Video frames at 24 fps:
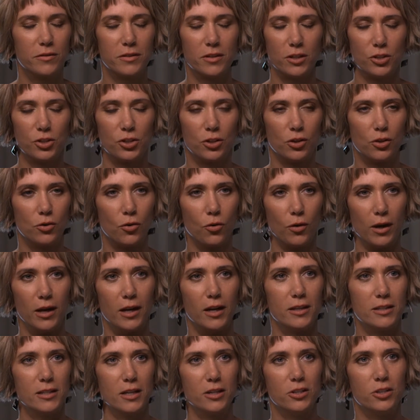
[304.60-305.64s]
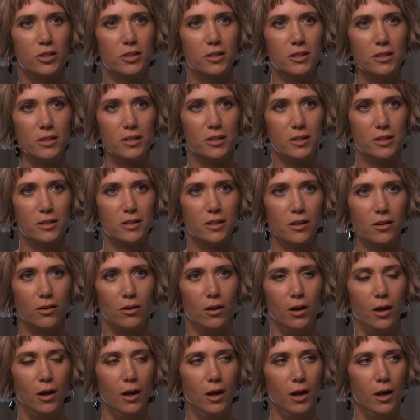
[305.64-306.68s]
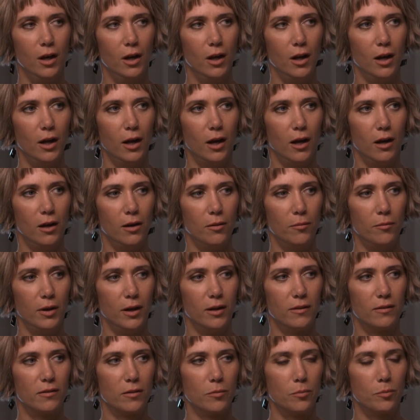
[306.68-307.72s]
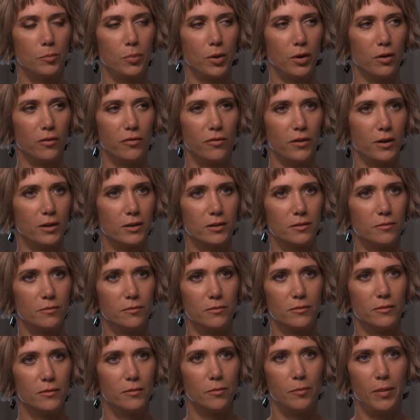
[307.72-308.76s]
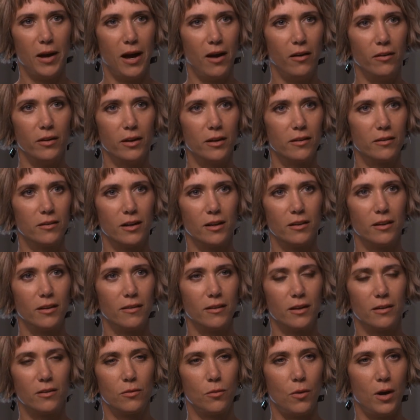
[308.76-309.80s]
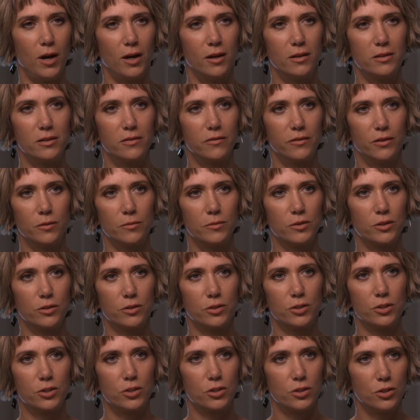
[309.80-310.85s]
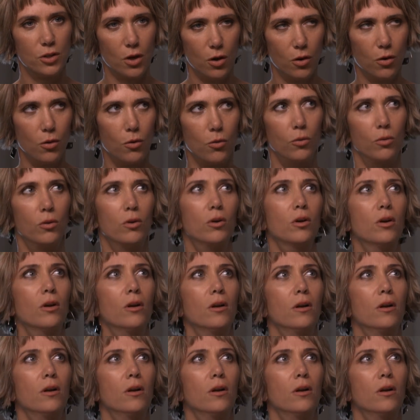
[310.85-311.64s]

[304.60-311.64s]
such a great attention to detail. It's a perfect balance, and I think that's why his films are so